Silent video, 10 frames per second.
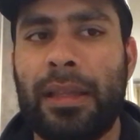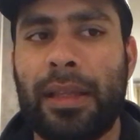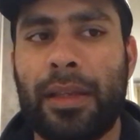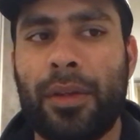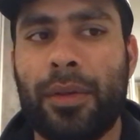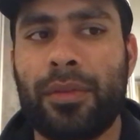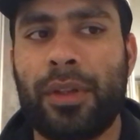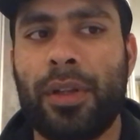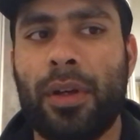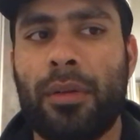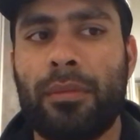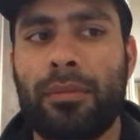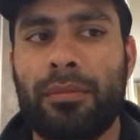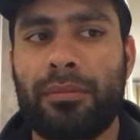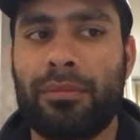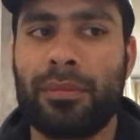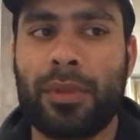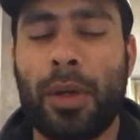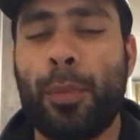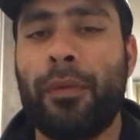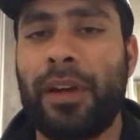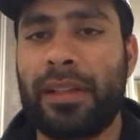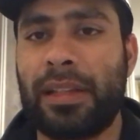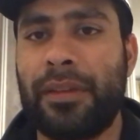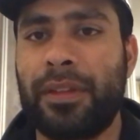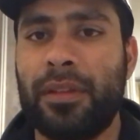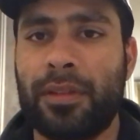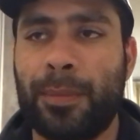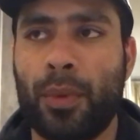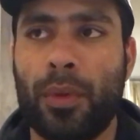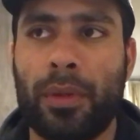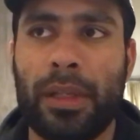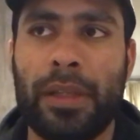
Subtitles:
that, you know, he's only got a couple fights left in the sport?